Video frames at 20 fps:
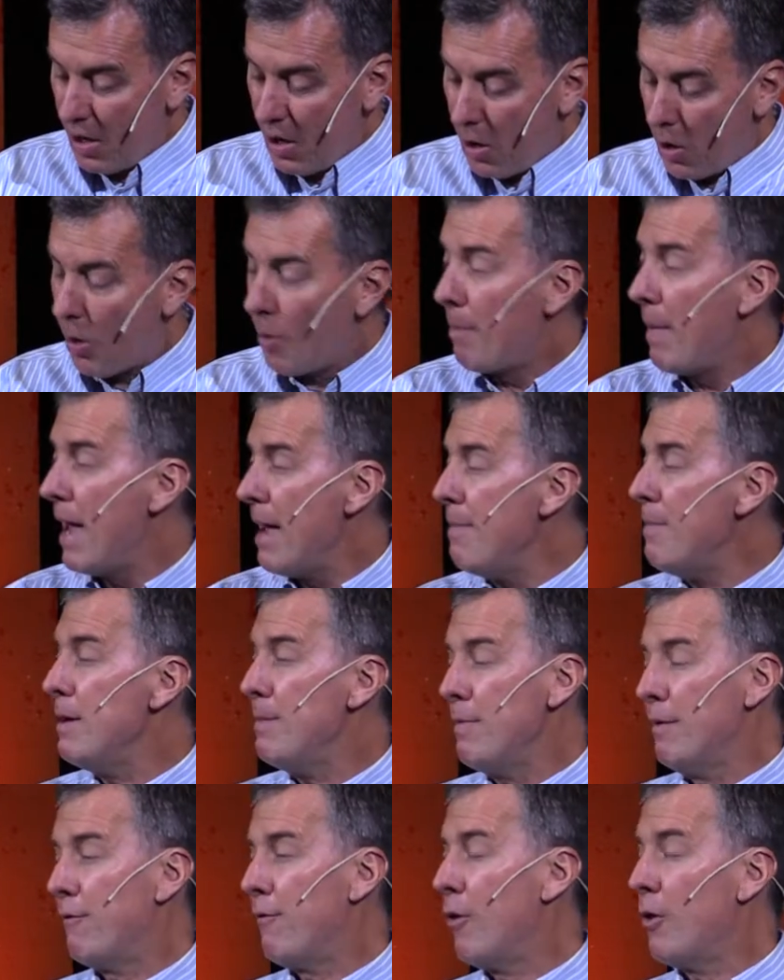or maybe
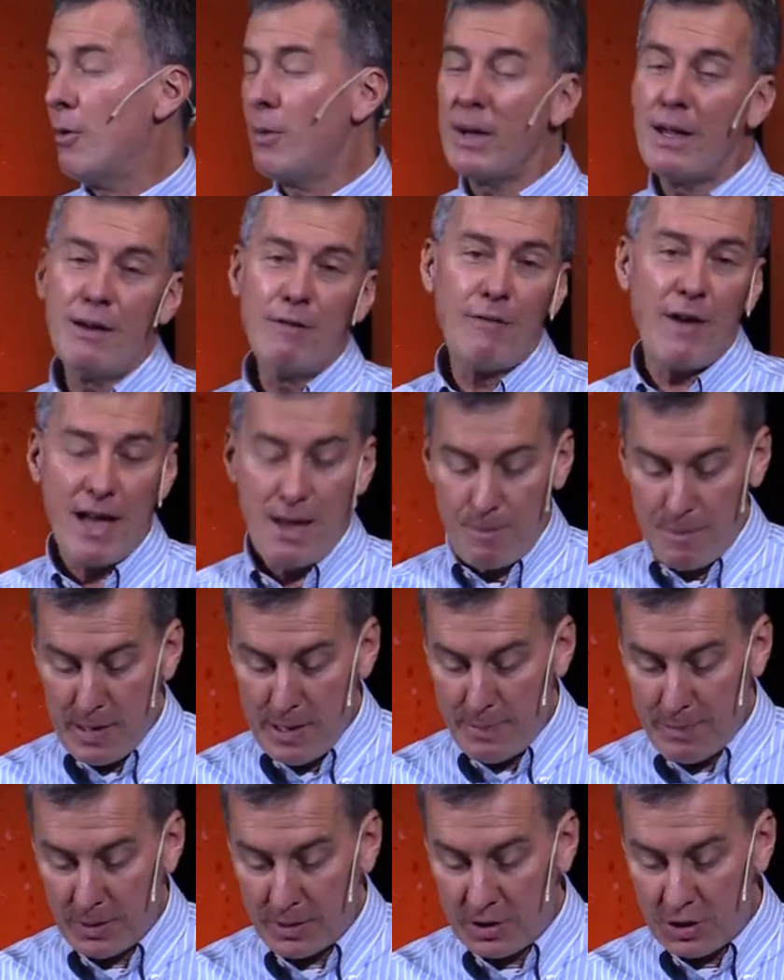before we invite
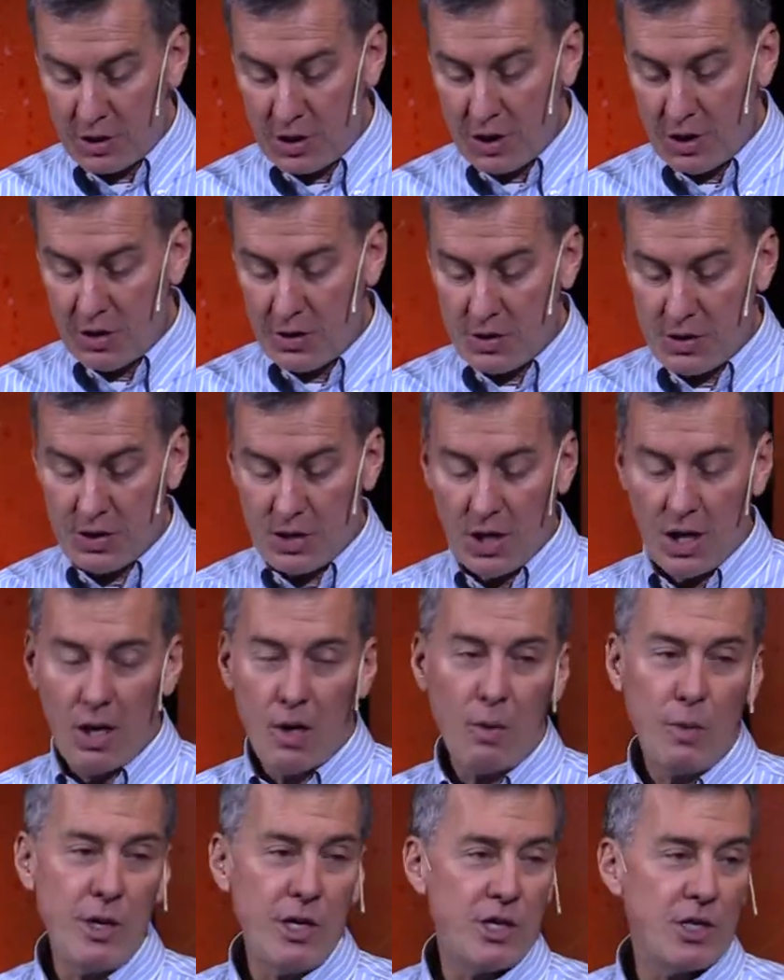people to church,
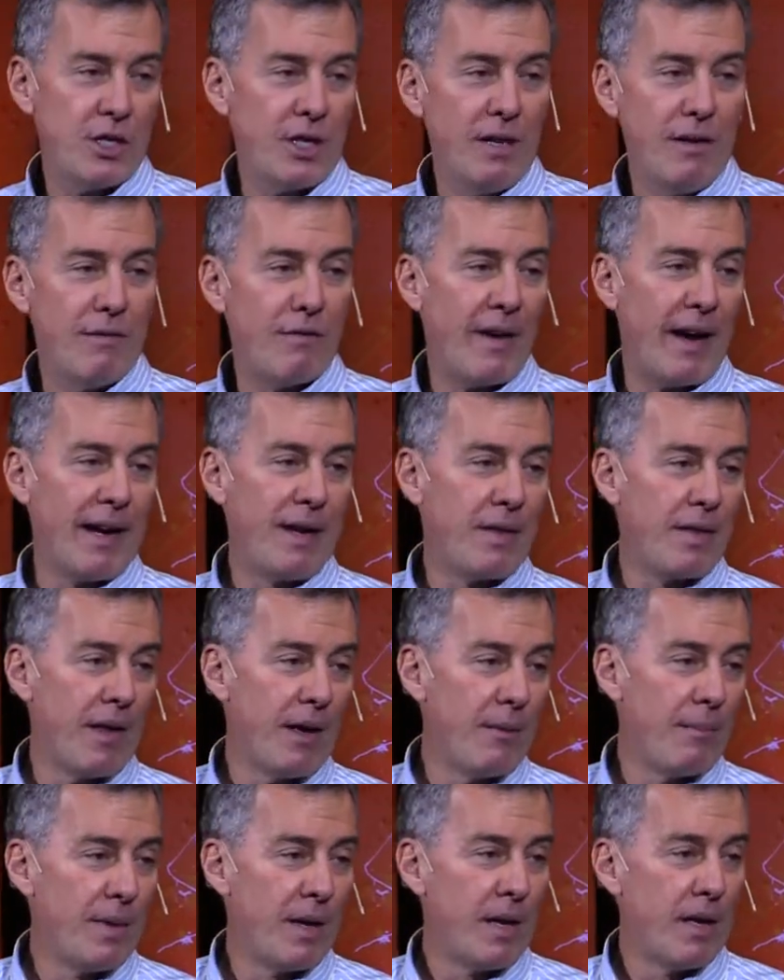we should invite
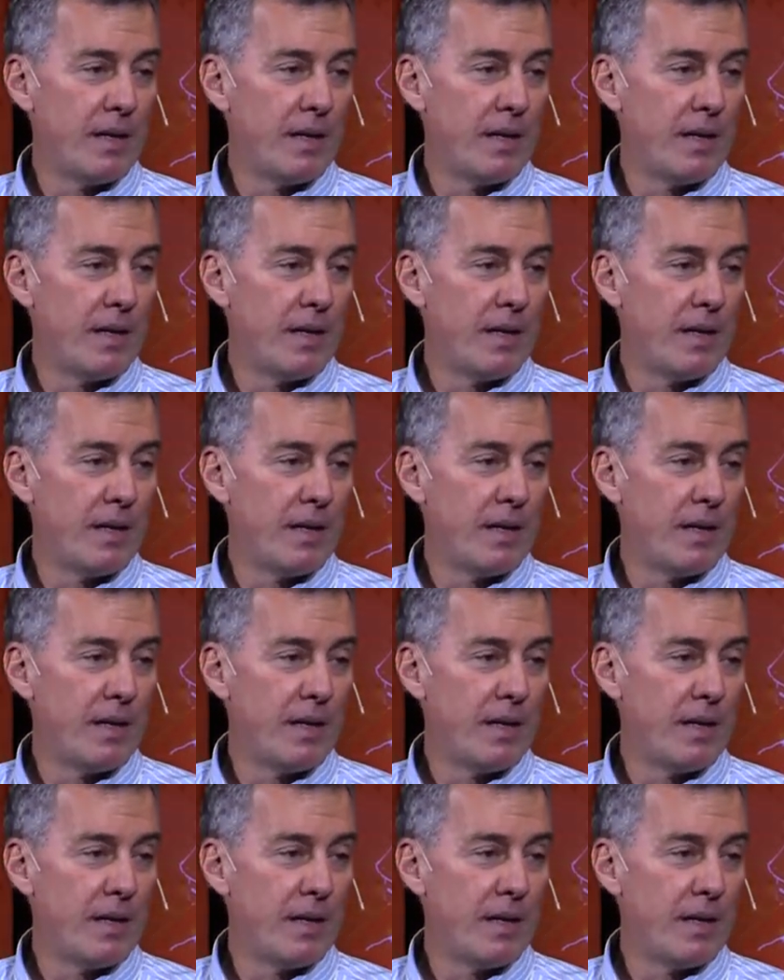them